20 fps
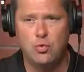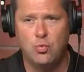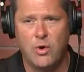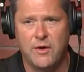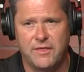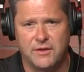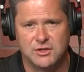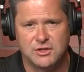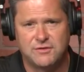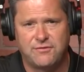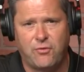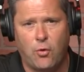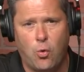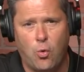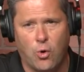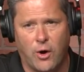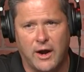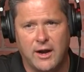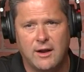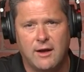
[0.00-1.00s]
with us
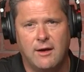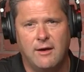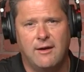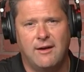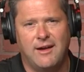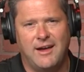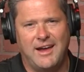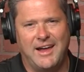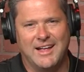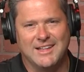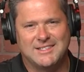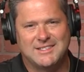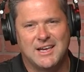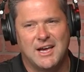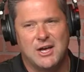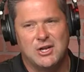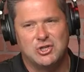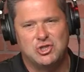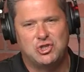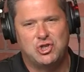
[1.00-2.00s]
for it. It's
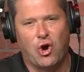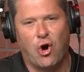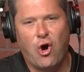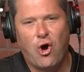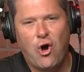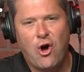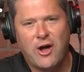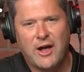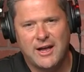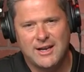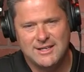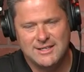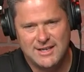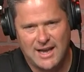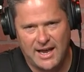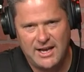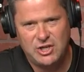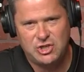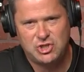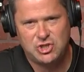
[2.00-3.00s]
Dog
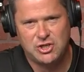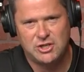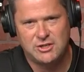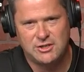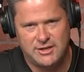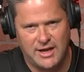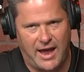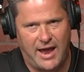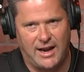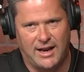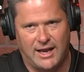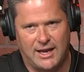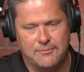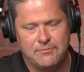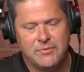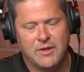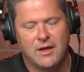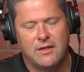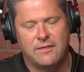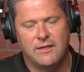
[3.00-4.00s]
Nation Daily,
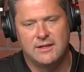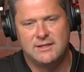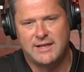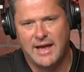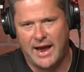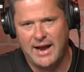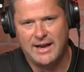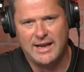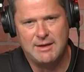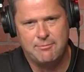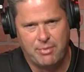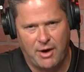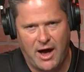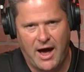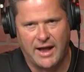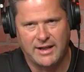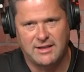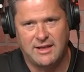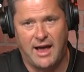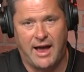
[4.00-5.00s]
the daily
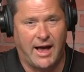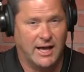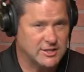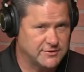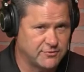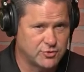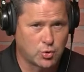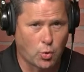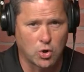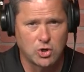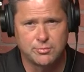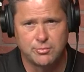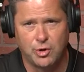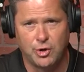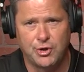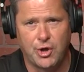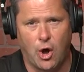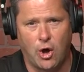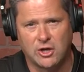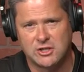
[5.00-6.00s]
podcast for Georgia
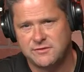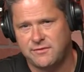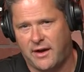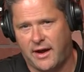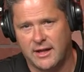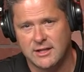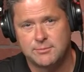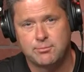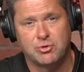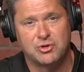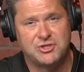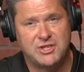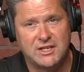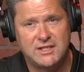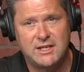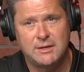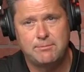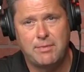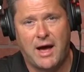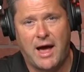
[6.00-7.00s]
Bulldogs fans,
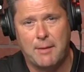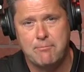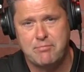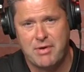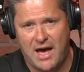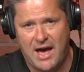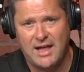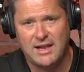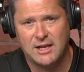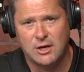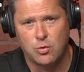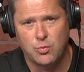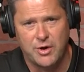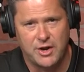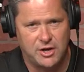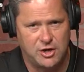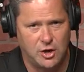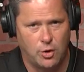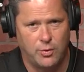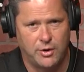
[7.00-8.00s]
presented by Pella
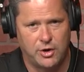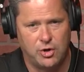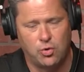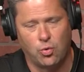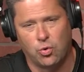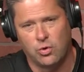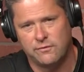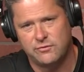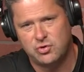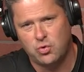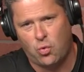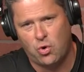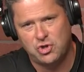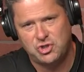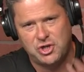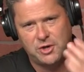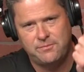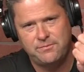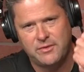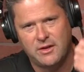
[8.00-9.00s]
Window and Door of
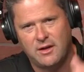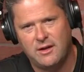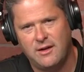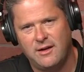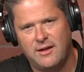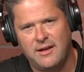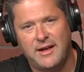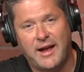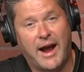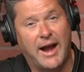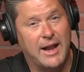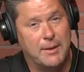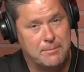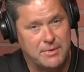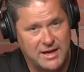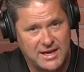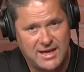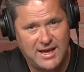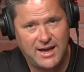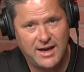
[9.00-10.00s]
Georgia. And it
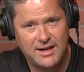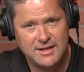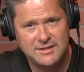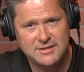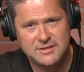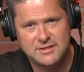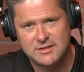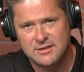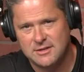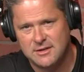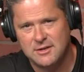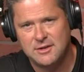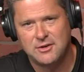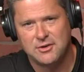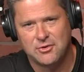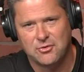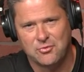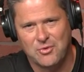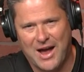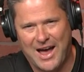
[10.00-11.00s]
begins
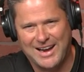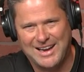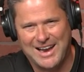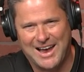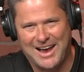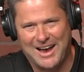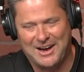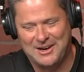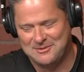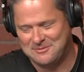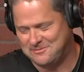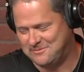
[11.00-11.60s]
right now.